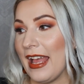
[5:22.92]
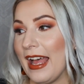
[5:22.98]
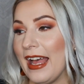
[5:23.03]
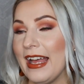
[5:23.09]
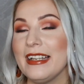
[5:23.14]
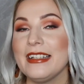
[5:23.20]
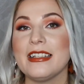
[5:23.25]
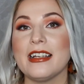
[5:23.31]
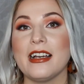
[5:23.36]

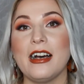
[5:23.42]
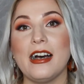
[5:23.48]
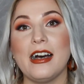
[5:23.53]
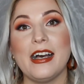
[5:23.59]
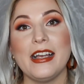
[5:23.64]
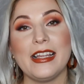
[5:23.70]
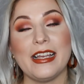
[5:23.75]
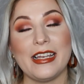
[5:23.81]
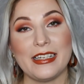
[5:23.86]
And
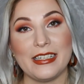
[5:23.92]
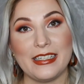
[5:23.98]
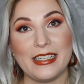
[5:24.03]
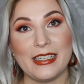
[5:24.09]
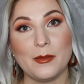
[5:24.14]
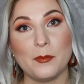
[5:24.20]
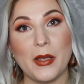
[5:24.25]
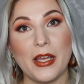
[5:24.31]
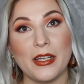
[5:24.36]
I hadn't
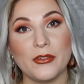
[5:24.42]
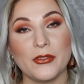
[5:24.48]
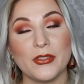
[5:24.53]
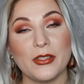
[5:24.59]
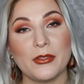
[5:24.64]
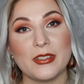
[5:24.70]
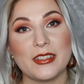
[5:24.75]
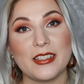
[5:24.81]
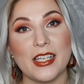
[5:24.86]
hit pan on
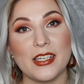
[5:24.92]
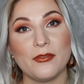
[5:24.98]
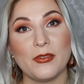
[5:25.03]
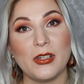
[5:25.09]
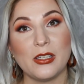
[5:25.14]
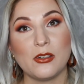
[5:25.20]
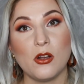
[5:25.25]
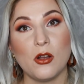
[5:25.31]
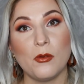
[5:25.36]
the said
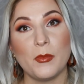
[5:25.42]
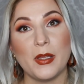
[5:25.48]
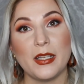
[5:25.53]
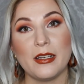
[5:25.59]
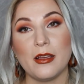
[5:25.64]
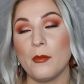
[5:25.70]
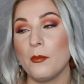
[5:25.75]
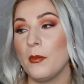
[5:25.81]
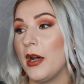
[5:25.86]

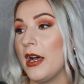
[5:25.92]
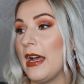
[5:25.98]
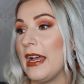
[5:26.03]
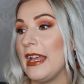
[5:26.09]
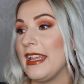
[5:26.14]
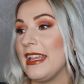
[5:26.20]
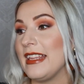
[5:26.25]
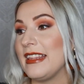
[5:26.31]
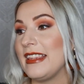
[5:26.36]
Wilkommen
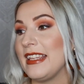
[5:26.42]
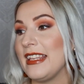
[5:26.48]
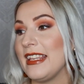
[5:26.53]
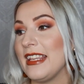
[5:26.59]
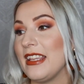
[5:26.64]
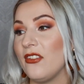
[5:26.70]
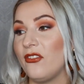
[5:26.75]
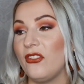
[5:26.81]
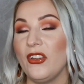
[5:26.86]
by
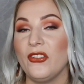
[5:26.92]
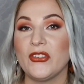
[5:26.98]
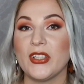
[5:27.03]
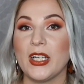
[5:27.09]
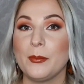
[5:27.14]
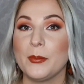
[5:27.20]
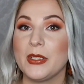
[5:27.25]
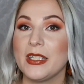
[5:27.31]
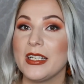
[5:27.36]
the fifth
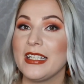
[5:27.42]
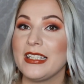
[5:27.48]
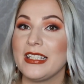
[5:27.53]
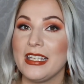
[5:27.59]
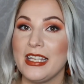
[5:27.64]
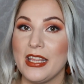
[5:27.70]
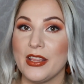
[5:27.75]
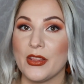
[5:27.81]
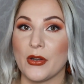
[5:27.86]
update
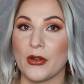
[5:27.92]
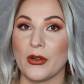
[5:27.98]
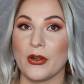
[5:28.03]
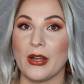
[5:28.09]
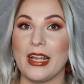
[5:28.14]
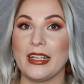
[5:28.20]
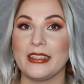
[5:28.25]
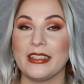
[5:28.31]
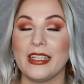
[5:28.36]

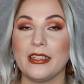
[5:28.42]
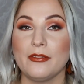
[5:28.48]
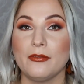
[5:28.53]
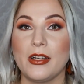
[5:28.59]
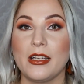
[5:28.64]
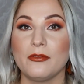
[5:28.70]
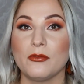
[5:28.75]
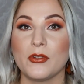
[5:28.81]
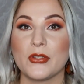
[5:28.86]
either, and that
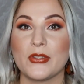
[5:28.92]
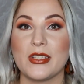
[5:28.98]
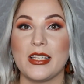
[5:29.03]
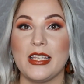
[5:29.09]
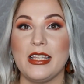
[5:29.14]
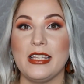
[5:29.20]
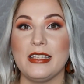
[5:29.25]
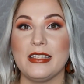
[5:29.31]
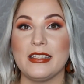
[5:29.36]
one was
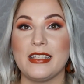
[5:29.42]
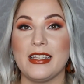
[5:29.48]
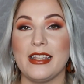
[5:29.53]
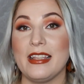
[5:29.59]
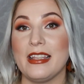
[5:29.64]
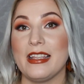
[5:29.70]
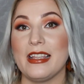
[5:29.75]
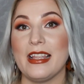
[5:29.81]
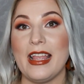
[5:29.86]
in
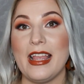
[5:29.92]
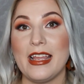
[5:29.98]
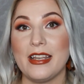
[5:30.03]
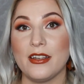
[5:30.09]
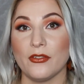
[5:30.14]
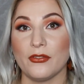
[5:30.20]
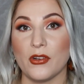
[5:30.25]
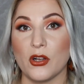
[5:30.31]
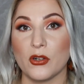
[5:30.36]
the
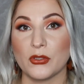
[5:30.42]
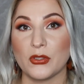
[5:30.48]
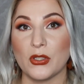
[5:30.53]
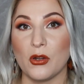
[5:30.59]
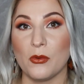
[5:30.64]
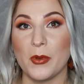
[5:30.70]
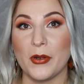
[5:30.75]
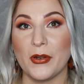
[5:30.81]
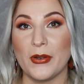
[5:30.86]
end of
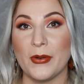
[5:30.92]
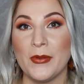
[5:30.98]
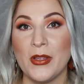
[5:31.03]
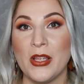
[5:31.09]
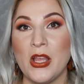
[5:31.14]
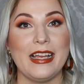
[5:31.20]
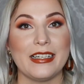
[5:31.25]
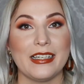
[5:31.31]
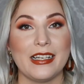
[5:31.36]
October.
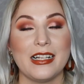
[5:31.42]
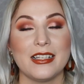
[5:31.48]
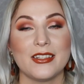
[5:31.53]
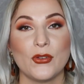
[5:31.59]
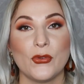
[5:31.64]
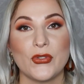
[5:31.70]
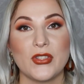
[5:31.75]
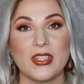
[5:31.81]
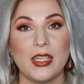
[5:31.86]
And I
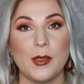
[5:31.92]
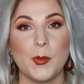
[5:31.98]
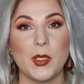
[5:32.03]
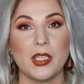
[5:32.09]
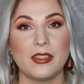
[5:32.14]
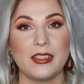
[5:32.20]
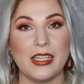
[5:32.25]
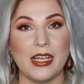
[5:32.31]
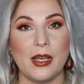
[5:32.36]
also
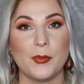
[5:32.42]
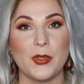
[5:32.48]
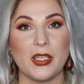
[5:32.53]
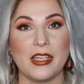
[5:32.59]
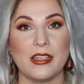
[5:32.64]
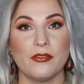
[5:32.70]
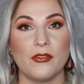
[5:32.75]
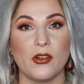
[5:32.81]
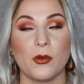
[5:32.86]
skipped the
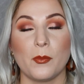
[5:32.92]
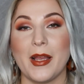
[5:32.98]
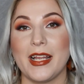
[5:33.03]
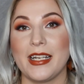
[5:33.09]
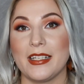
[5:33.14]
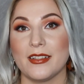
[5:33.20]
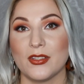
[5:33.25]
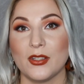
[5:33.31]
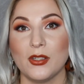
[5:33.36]
update for
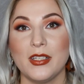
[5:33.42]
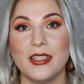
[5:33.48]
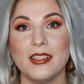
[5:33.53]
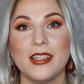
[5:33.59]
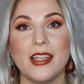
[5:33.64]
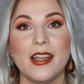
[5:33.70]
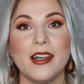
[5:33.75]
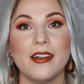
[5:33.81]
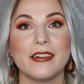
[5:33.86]
Panning
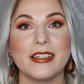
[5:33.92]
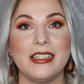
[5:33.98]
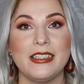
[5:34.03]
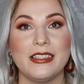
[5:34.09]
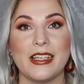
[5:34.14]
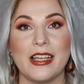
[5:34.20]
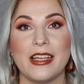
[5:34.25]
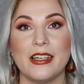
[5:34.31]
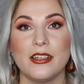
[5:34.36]
Solitaire
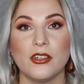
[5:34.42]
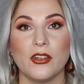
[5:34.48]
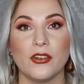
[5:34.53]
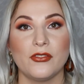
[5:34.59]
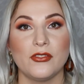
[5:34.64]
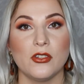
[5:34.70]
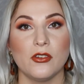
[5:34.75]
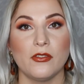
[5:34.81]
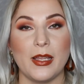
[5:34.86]
in the end
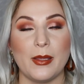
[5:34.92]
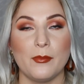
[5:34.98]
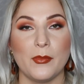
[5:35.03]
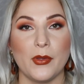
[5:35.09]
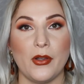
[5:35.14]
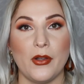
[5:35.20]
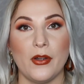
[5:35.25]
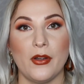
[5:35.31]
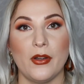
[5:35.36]
of
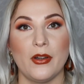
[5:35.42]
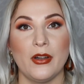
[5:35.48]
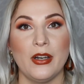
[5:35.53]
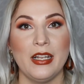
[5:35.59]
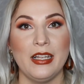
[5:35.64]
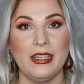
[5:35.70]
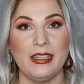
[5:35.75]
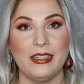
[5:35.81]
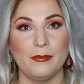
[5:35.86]
November,
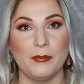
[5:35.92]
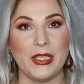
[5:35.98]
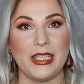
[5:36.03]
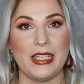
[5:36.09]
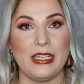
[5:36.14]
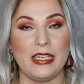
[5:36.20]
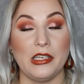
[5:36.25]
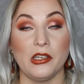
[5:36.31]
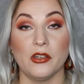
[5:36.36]

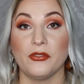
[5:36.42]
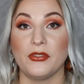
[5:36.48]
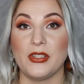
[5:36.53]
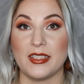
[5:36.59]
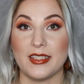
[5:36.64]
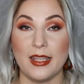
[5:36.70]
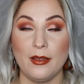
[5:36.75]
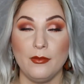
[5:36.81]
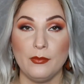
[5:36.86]
beginning of
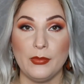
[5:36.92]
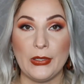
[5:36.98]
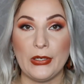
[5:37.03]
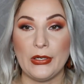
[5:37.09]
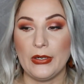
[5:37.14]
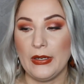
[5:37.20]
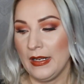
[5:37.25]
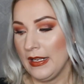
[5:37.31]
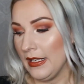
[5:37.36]

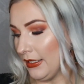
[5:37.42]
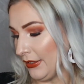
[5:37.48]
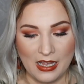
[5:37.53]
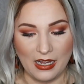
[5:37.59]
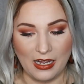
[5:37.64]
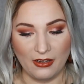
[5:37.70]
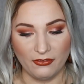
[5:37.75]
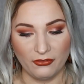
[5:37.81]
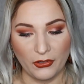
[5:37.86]
December.
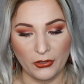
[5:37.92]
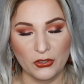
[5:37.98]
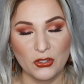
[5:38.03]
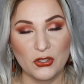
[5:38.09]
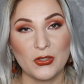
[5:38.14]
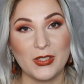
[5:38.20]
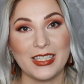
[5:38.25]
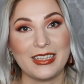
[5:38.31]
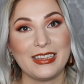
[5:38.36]

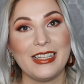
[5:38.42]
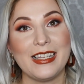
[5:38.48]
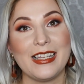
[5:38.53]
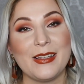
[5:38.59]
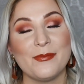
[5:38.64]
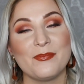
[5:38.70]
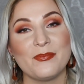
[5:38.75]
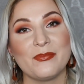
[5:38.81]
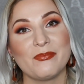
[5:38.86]

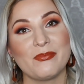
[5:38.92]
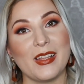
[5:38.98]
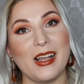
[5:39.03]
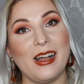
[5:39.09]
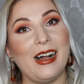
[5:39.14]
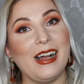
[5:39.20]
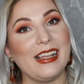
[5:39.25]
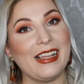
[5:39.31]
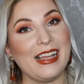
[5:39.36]
Unfortunately,
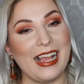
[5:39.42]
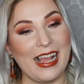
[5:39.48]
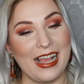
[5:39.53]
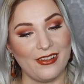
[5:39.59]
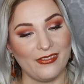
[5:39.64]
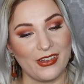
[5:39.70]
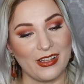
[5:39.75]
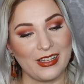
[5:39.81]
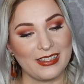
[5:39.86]
I
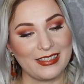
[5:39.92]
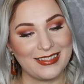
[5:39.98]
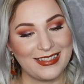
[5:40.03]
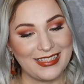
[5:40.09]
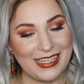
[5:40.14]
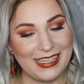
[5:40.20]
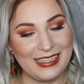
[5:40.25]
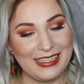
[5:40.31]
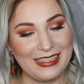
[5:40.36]
have
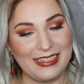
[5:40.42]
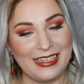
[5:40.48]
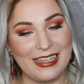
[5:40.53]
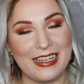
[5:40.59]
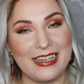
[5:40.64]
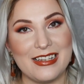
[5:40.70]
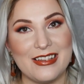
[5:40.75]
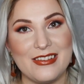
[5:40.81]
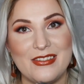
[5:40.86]

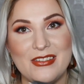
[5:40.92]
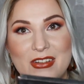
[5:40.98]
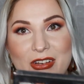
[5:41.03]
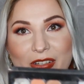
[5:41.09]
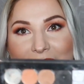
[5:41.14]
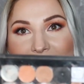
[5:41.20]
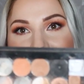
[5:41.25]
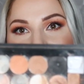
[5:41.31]
still not